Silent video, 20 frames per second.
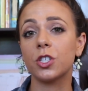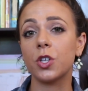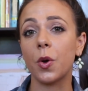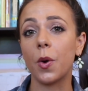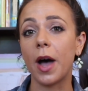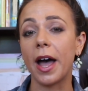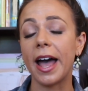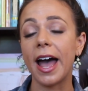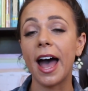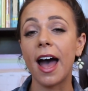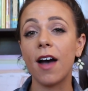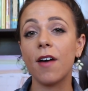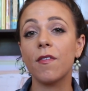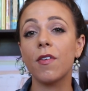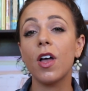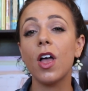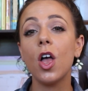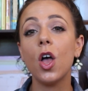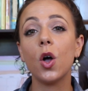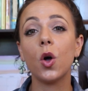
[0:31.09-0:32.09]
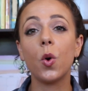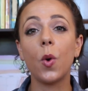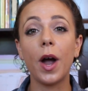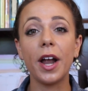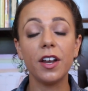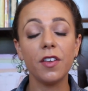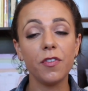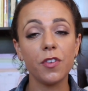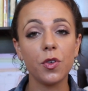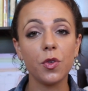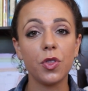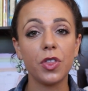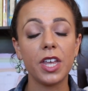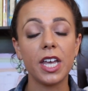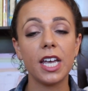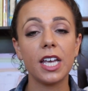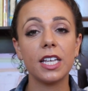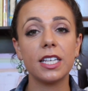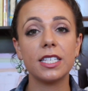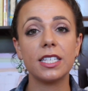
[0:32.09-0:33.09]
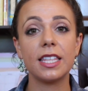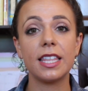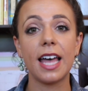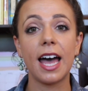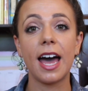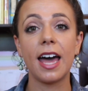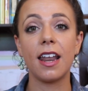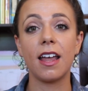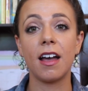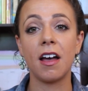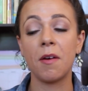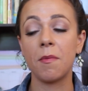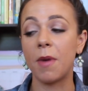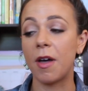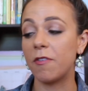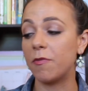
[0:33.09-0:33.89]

so I have quite a few things that um,